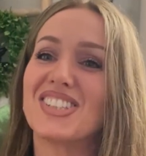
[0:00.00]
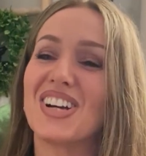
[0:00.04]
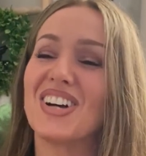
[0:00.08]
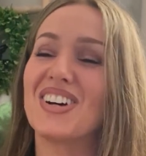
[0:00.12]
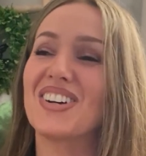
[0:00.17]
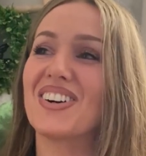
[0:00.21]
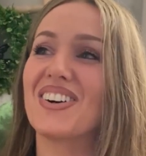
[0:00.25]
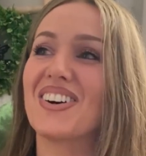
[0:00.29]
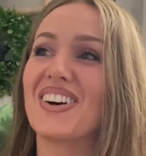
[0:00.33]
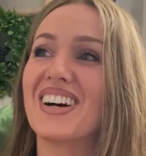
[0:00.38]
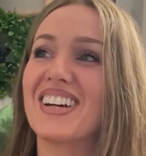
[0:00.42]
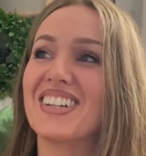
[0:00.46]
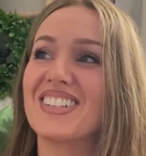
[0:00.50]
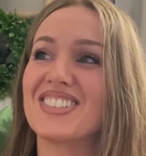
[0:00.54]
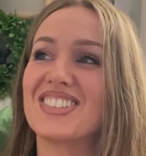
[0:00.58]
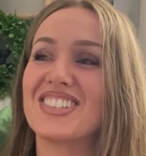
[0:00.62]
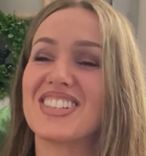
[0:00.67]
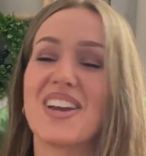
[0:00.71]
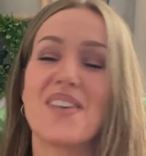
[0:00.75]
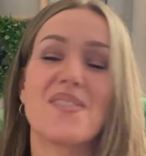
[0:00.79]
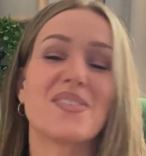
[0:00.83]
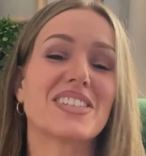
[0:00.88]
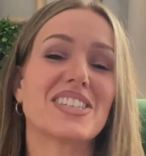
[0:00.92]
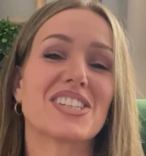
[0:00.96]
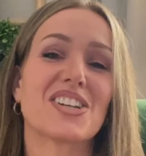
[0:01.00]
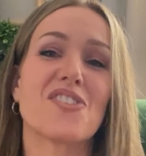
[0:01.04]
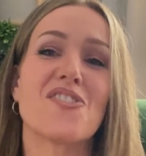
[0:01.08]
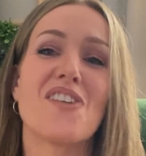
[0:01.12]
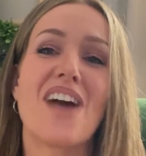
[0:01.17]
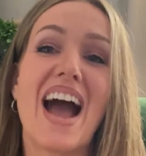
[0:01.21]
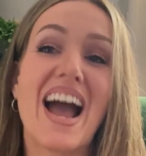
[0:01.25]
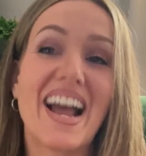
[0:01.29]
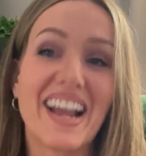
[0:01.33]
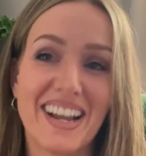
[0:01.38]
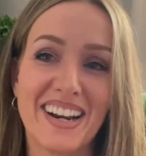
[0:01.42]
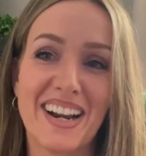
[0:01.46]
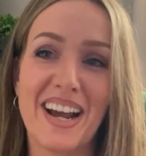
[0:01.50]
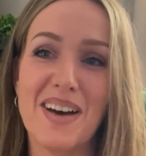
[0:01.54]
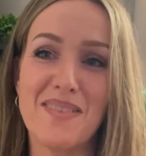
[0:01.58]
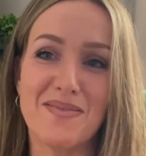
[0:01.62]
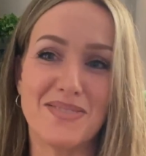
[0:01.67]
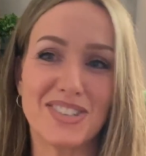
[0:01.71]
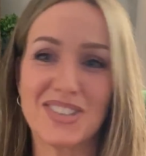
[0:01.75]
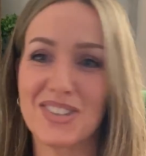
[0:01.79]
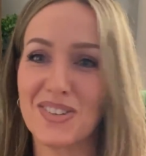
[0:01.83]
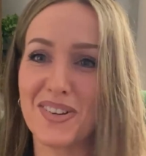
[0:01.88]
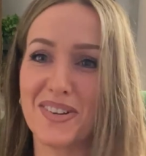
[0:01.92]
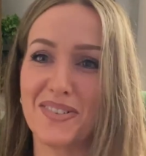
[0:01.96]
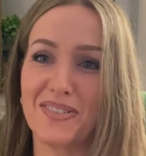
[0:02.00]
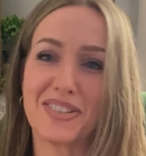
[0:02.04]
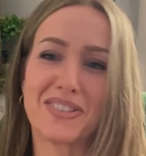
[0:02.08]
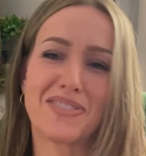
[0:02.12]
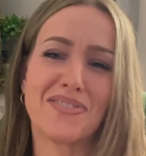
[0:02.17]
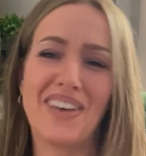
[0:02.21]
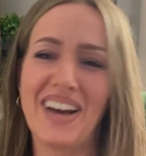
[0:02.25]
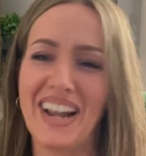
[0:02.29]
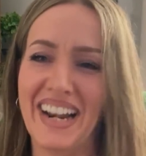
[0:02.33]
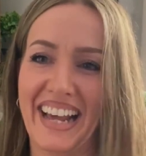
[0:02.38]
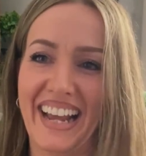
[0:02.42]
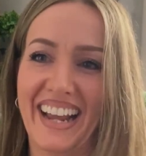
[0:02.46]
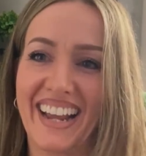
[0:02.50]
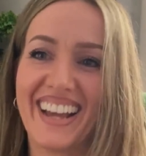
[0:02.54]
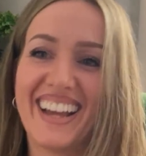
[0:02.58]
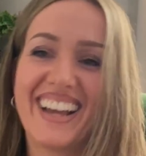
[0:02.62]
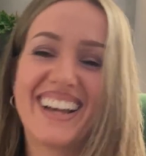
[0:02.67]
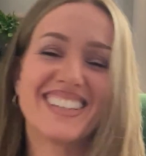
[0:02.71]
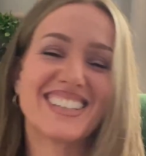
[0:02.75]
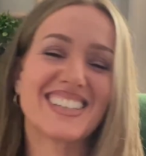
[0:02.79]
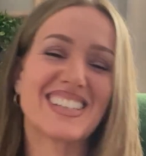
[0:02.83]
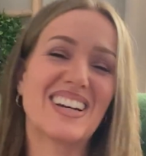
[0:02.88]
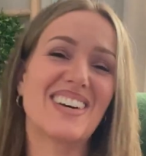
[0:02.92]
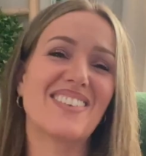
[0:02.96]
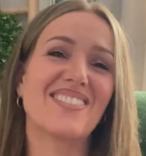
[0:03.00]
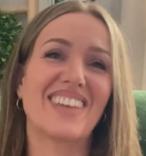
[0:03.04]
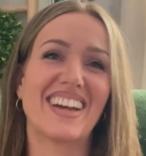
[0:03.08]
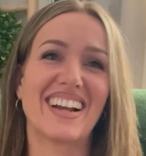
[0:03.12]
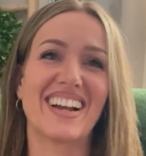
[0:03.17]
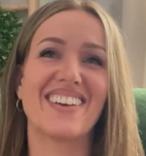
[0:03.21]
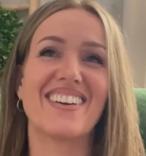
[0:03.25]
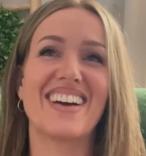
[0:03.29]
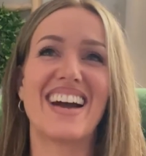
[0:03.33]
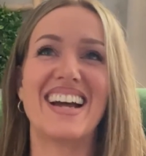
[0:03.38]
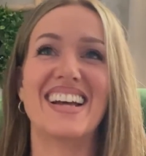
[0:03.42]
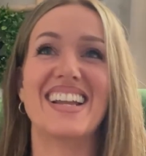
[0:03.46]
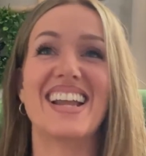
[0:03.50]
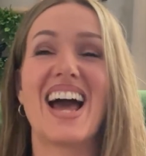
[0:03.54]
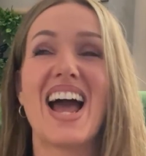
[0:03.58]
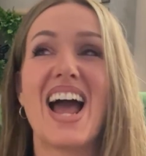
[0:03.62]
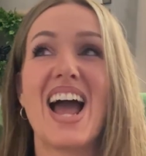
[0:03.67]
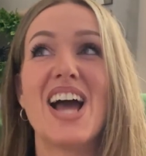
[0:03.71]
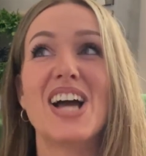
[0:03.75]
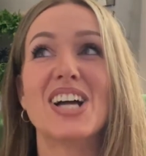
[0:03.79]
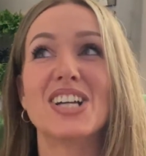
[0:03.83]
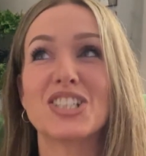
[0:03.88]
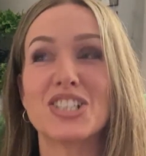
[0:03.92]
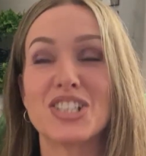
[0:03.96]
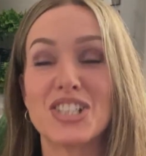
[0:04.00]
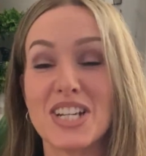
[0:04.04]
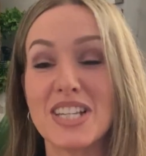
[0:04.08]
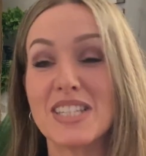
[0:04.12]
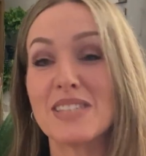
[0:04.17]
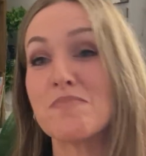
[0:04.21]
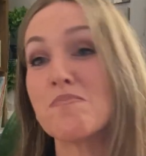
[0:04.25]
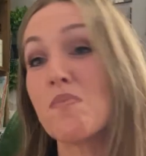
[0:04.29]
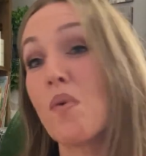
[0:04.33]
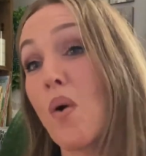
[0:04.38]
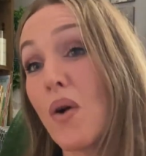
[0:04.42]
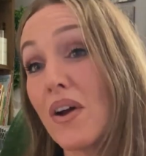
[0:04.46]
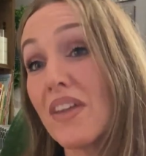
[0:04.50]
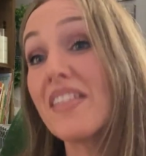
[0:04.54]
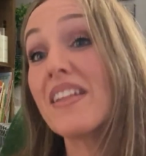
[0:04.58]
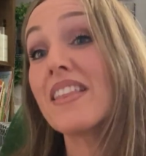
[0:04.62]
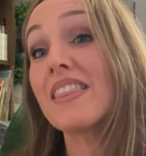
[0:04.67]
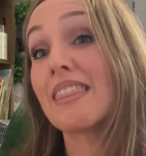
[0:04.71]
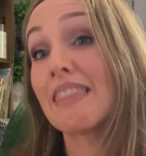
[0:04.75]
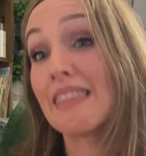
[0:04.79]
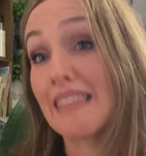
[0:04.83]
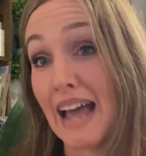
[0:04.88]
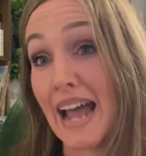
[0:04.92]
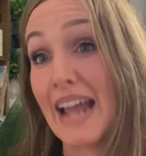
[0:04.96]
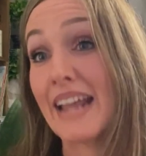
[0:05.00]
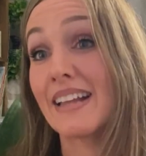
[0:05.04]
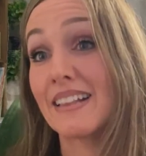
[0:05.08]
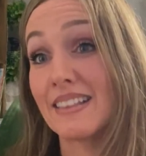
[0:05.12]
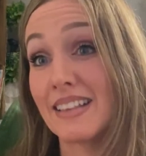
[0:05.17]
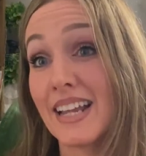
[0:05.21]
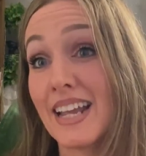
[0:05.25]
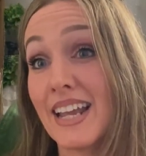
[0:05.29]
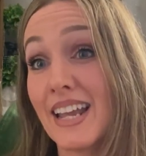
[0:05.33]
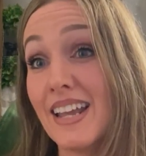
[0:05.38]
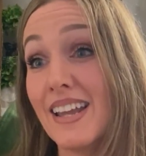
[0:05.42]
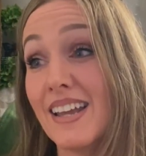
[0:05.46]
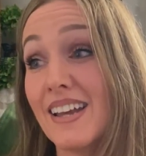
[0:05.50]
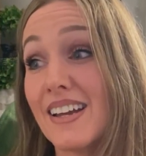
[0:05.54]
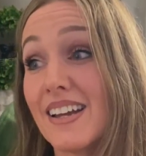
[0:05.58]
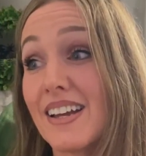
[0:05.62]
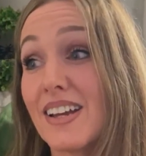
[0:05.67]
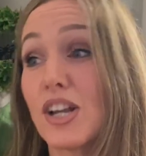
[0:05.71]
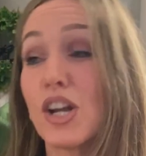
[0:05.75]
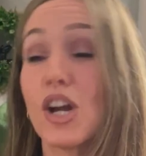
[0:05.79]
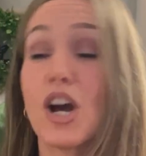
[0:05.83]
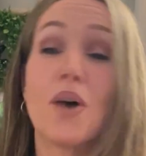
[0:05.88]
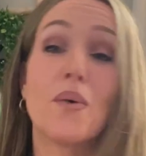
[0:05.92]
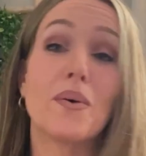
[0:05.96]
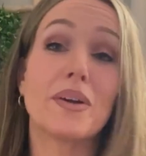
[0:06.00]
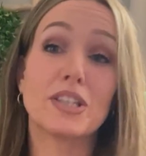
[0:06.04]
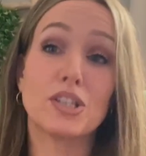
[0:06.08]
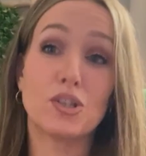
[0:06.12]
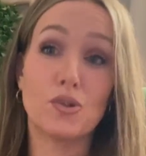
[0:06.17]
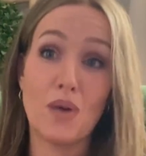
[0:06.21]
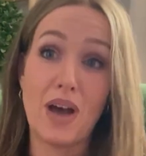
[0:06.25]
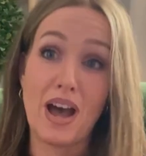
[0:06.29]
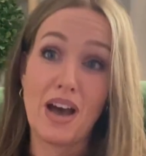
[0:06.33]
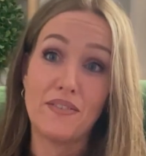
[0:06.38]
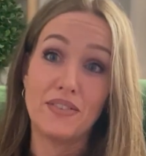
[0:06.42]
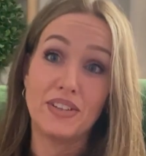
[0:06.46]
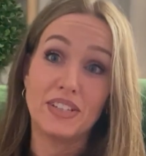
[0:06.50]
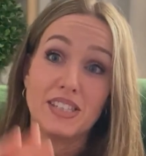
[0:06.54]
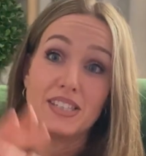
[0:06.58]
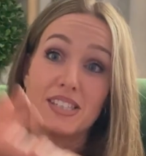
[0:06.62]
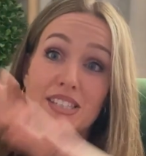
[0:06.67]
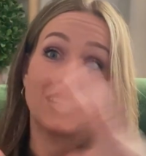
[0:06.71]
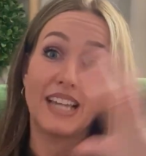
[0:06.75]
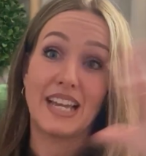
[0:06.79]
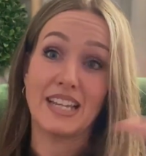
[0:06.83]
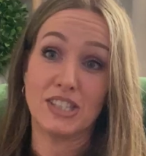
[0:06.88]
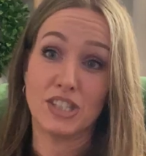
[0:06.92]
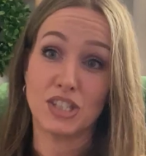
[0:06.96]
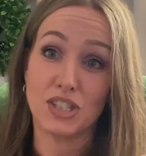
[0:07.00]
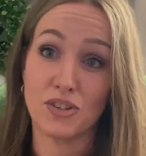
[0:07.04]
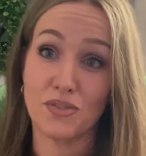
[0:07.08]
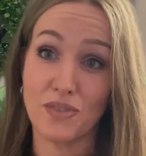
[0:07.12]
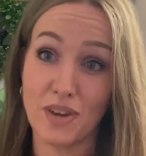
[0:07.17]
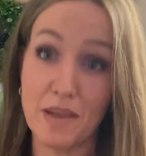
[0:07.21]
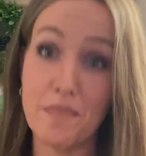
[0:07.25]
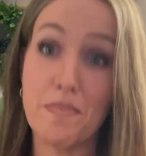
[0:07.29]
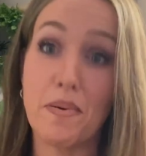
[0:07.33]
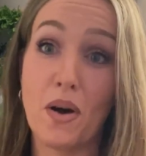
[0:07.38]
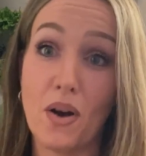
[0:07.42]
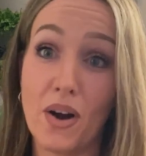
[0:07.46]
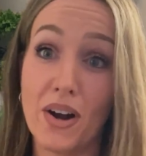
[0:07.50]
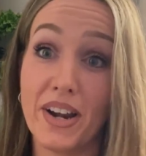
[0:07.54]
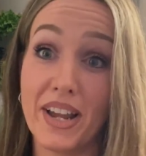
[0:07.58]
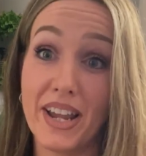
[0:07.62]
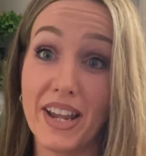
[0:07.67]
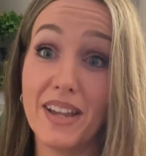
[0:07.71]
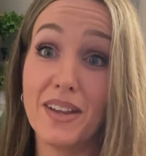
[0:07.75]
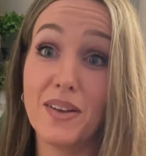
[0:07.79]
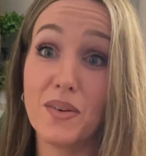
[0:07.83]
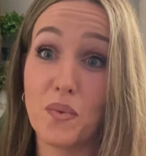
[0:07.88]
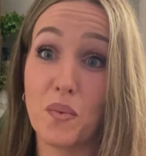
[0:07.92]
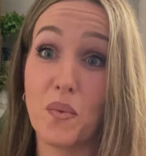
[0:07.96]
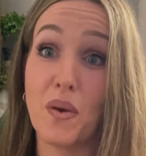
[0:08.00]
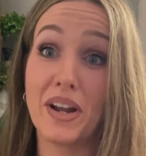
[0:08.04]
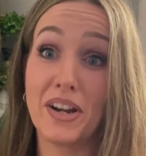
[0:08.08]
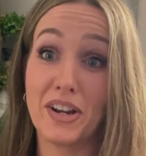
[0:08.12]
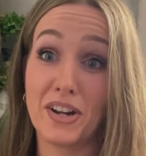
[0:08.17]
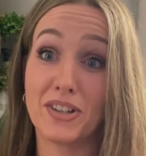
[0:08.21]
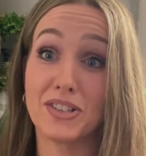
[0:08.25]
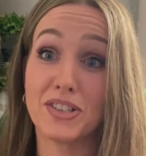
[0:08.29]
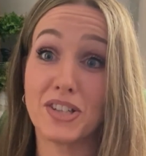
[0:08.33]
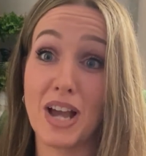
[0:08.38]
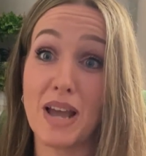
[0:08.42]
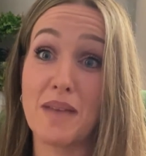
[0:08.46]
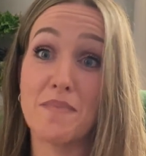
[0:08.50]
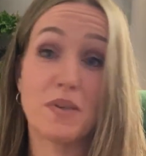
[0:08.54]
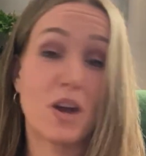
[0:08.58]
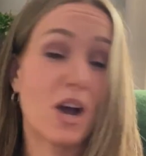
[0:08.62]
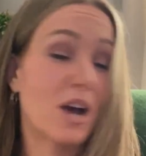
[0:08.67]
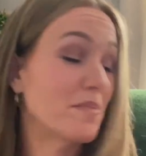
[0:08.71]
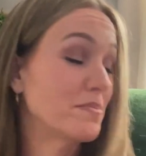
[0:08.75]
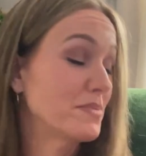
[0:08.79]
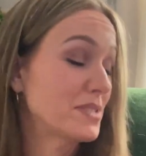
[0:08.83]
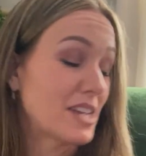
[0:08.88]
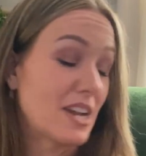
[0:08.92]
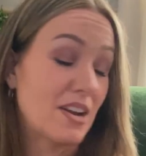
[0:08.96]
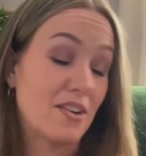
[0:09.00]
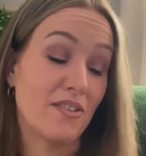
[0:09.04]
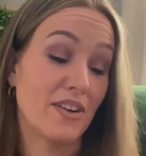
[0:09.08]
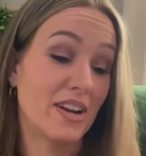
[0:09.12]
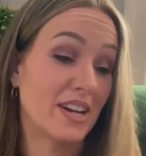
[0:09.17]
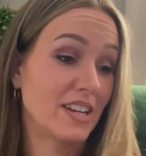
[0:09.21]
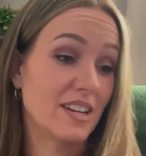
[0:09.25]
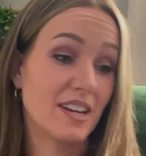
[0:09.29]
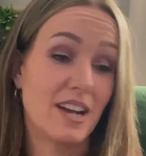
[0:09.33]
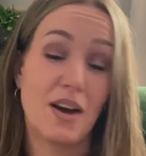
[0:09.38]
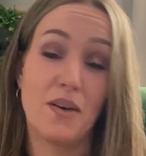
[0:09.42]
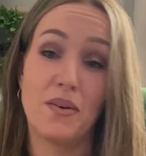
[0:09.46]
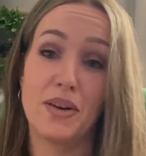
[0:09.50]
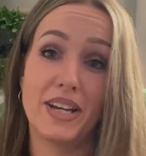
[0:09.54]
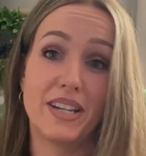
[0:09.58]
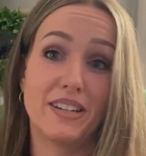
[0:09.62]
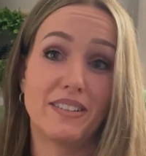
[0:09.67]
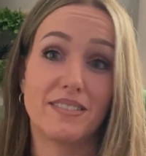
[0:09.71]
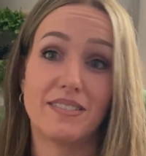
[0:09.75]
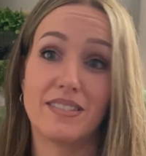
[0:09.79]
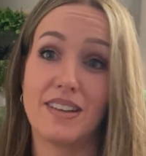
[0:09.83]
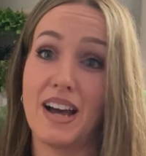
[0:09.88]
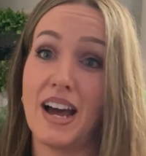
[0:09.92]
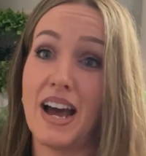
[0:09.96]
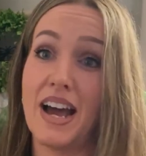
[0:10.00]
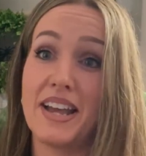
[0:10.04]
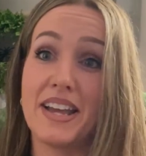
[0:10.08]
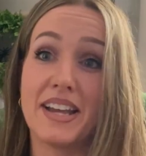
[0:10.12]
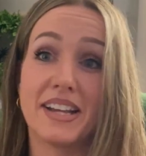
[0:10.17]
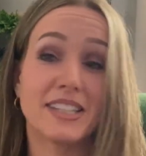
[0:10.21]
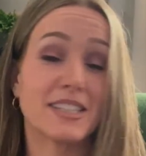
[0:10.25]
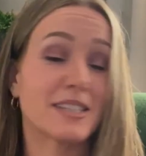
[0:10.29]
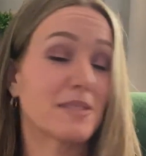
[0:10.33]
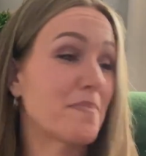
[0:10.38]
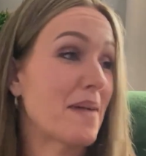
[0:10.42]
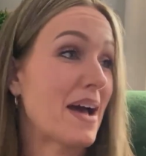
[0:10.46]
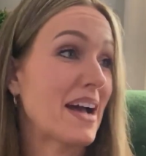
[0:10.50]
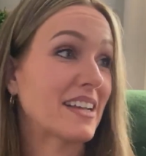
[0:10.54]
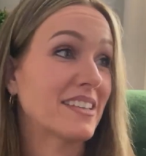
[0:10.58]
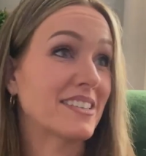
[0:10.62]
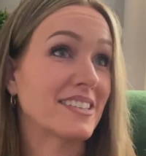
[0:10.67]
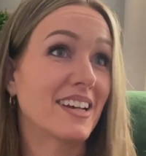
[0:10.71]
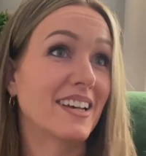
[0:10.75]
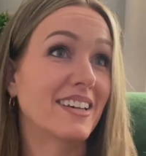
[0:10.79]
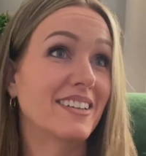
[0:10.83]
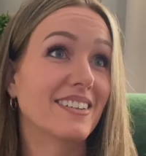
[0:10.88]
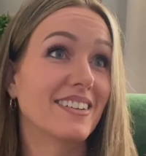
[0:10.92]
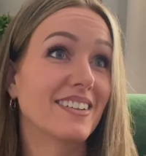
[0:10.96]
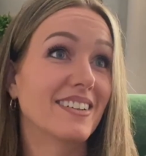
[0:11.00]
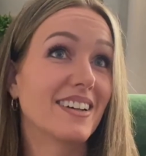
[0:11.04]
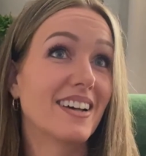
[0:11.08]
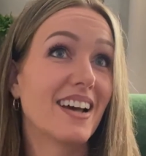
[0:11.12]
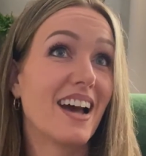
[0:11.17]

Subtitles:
So she was cracking up. She thought it was funny. So I'm like, all right, she's more than likely going to have a sensory party when her time comes. I already know it. I expect it.